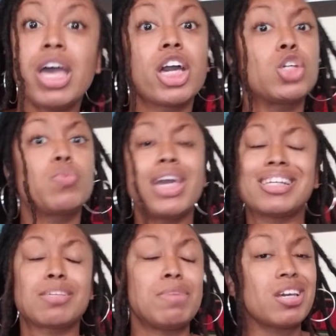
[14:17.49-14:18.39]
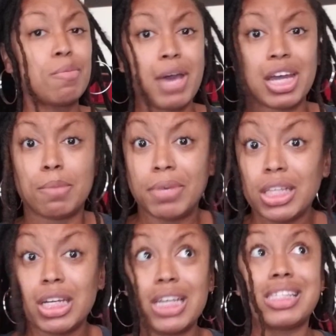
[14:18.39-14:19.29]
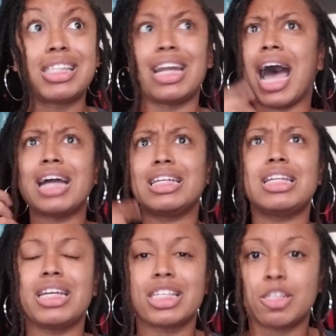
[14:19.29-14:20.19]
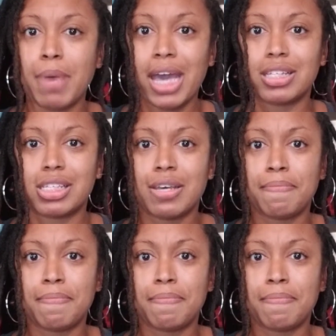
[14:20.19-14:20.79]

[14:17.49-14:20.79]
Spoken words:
Because we had some incompatibilities that I didn't expect.